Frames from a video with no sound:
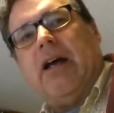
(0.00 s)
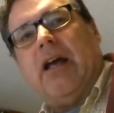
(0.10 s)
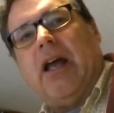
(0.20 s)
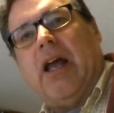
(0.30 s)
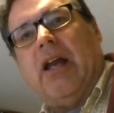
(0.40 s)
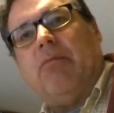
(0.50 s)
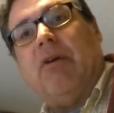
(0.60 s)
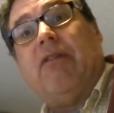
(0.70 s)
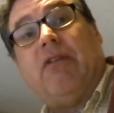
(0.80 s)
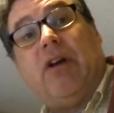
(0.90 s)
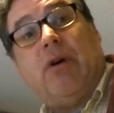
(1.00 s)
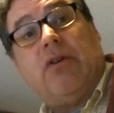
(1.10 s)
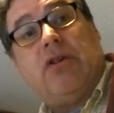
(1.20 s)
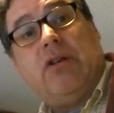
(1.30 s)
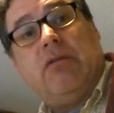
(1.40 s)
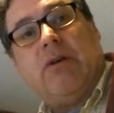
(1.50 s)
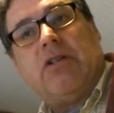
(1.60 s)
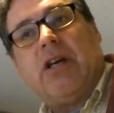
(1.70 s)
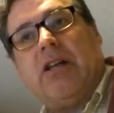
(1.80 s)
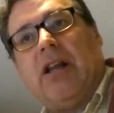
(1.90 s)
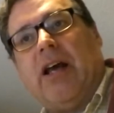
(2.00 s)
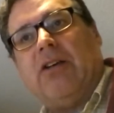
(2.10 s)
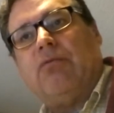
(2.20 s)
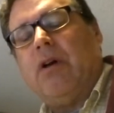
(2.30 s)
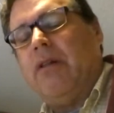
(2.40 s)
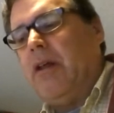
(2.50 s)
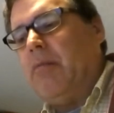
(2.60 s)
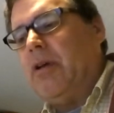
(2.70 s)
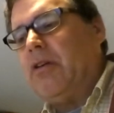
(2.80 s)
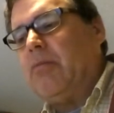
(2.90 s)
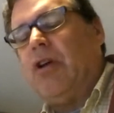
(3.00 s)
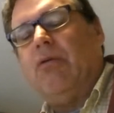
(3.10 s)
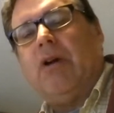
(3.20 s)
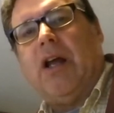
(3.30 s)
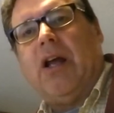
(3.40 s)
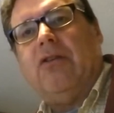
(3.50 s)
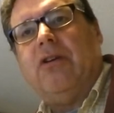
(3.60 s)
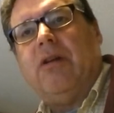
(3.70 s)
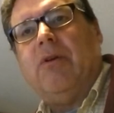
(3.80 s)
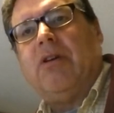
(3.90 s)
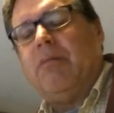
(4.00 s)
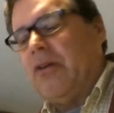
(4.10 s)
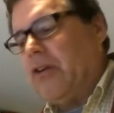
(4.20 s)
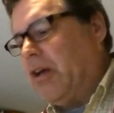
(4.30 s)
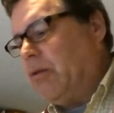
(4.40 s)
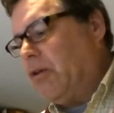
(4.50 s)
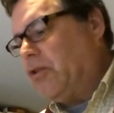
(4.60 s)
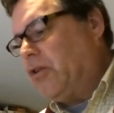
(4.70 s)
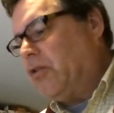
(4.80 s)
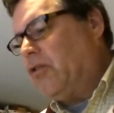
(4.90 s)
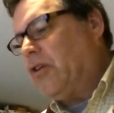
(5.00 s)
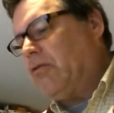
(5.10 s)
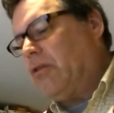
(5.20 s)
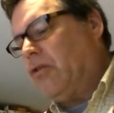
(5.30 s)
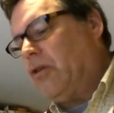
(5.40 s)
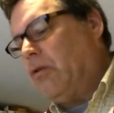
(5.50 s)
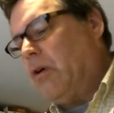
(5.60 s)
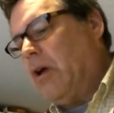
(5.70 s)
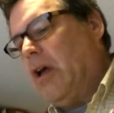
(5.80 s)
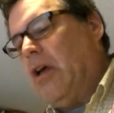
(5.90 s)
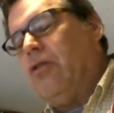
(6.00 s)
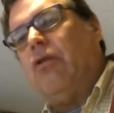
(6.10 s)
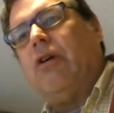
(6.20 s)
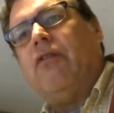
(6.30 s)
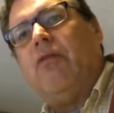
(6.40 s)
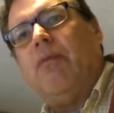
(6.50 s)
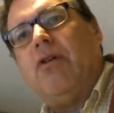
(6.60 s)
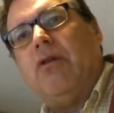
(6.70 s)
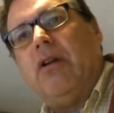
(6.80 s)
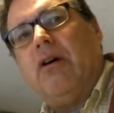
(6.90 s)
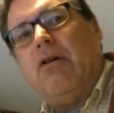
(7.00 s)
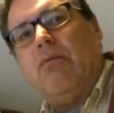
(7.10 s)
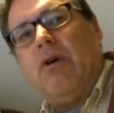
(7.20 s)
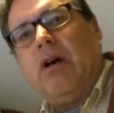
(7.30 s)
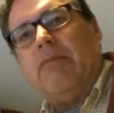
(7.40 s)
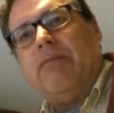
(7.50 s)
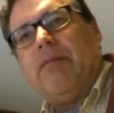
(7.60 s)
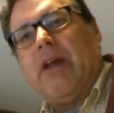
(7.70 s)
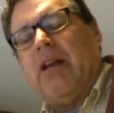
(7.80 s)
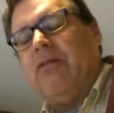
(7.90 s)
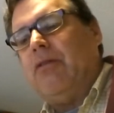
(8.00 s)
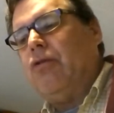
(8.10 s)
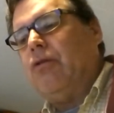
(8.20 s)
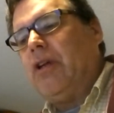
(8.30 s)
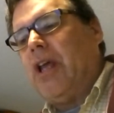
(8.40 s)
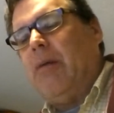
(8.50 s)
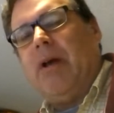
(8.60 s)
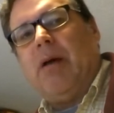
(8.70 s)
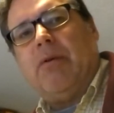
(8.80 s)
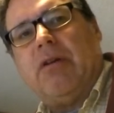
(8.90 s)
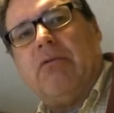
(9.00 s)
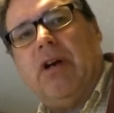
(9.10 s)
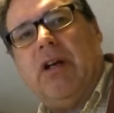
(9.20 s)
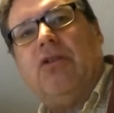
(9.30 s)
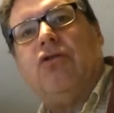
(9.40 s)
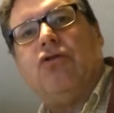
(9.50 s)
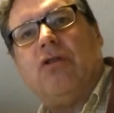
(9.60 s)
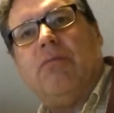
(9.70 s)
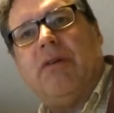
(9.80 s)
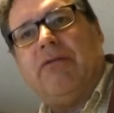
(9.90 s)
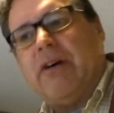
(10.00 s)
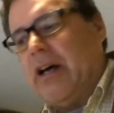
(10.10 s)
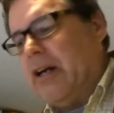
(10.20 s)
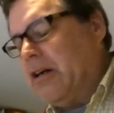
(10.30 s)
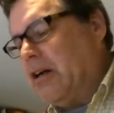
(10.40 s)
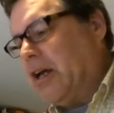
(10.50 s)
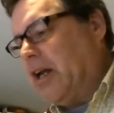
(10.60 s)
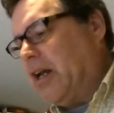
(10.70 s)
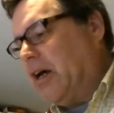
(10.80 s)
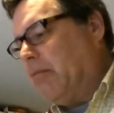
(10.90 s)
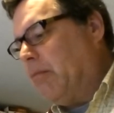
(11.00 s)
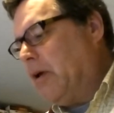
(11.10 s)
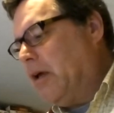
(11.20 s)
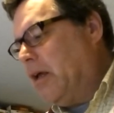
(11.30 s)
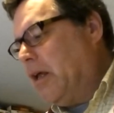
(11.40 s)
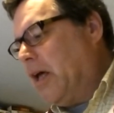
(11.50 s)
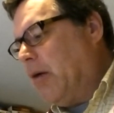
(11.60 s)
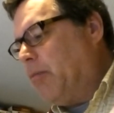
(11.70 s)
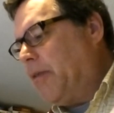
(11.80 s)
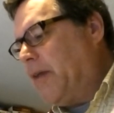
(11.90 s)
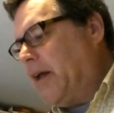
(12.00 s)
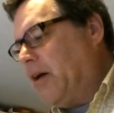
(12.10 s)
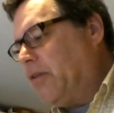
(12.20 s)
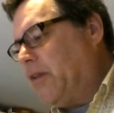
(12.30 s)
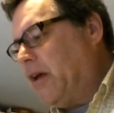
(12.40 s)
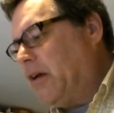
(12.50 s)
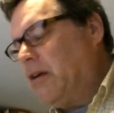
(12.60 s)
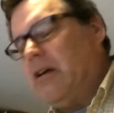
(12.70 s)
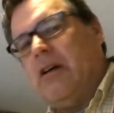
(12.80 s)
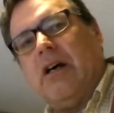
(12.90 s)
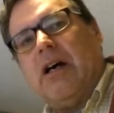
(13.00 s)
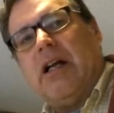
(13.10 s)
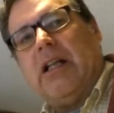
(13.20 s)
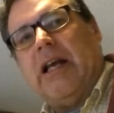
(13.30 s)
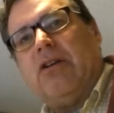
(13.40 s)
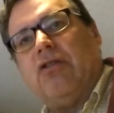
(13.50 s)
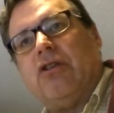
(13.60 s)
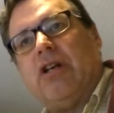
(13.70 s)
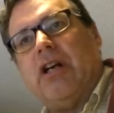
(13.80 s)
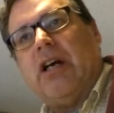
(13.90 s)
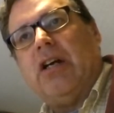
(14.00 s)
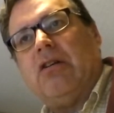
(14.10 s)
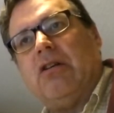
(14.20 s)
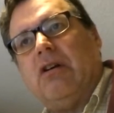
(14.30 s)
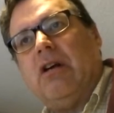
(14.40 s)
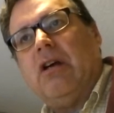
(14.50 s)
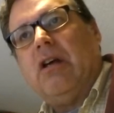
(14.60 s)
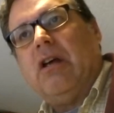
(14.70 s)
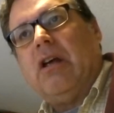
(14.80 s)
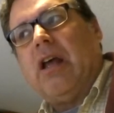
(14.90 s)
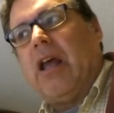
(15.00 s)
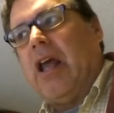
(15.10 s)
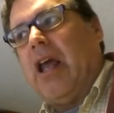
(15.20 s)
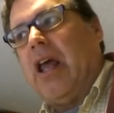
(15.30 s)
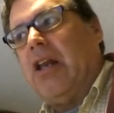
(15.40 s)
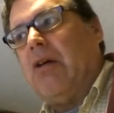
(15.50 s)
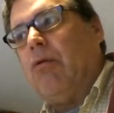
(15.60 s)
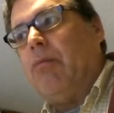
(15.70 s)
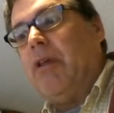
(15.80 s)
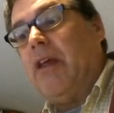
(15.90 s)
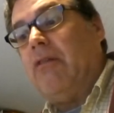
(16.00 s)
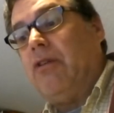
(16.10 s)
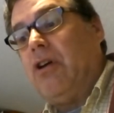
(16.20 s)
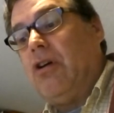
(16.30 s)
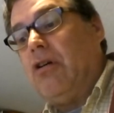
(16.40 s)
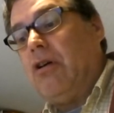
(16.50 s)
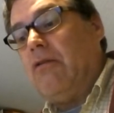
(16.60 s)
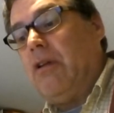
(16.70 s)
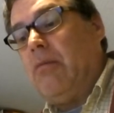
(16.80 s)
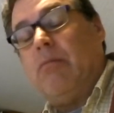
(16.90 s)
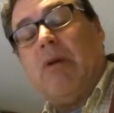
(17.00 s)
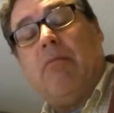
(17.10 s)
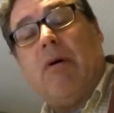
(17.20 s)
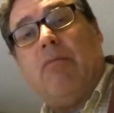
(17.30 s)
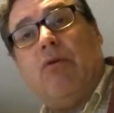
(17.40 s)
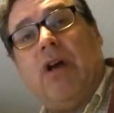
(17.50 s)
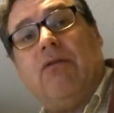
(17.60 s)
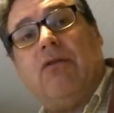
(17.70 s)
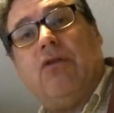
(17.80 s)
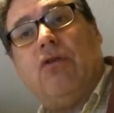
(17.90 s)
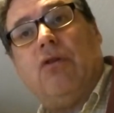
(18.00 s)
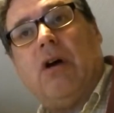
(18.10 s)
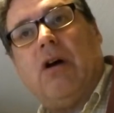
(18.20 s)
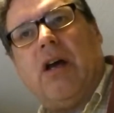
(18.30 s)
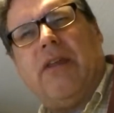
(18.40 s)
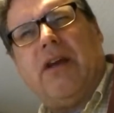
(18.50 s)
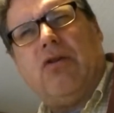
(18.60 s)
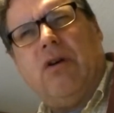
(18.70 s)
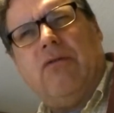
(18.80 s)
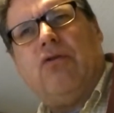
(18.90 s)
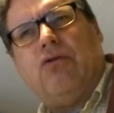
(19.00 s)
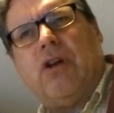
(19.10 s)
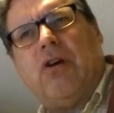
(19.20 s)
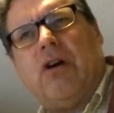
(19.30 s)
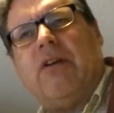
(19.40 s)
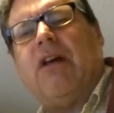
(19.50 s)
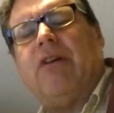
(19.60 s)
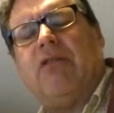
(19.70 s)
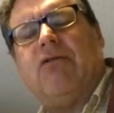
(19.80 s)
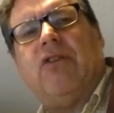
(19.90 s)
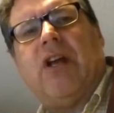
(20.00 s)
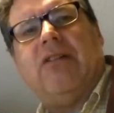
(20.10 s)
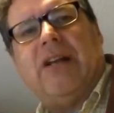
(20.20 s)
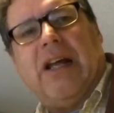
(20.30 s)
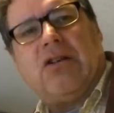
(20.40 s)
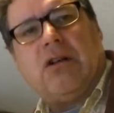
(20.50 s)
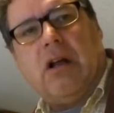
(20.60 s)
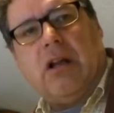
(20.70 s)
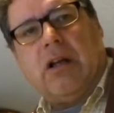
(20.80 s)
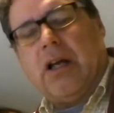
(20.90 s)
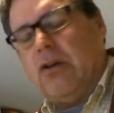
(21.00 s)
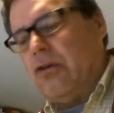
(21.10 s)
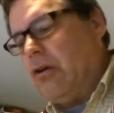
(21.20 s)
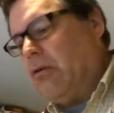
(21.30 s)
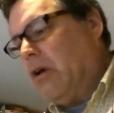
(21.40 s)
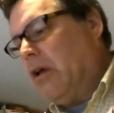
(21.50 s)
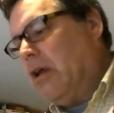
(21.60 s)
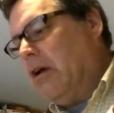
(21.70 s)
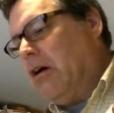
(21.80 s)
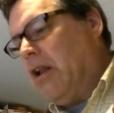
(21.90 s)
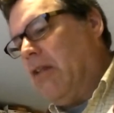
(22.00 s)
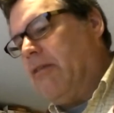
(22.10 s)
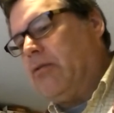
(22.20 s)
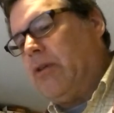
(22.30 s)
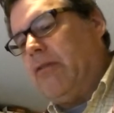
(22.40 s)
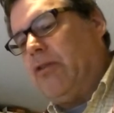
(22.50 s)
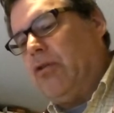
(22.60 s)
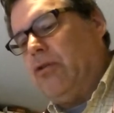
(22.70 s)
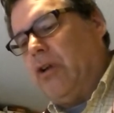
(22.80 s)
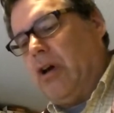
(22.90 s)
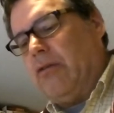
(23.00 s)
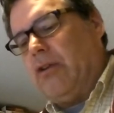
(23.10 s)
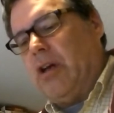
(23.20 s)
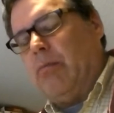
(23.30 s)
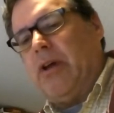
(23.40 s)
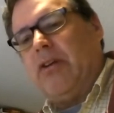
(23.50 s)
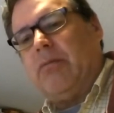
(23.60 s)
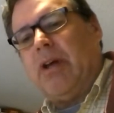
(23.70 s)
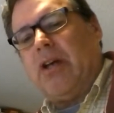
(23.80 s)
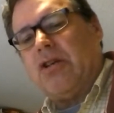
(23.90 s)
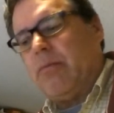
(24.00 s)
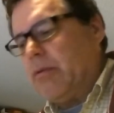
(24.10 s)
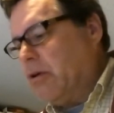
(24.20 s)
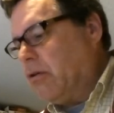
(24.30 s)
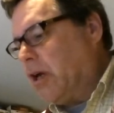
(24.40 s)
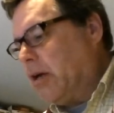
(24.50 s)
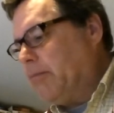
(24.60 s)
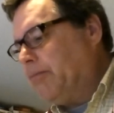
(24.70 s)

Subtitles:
And it'll be 50 questions, much like the last one. There'll be some Q&As and there'll be some essay questions, etc. So if you've been doing the homework and if you've been keeping up readings, you should be fine. Again, I'll put that out there later tonight, and it will be there for your availability. Remember, we have I think you have Tuesday off. Yeah, Veterans Day is a national holiday, so all of us will have Tuesday off, so you can play some catch up. Okay,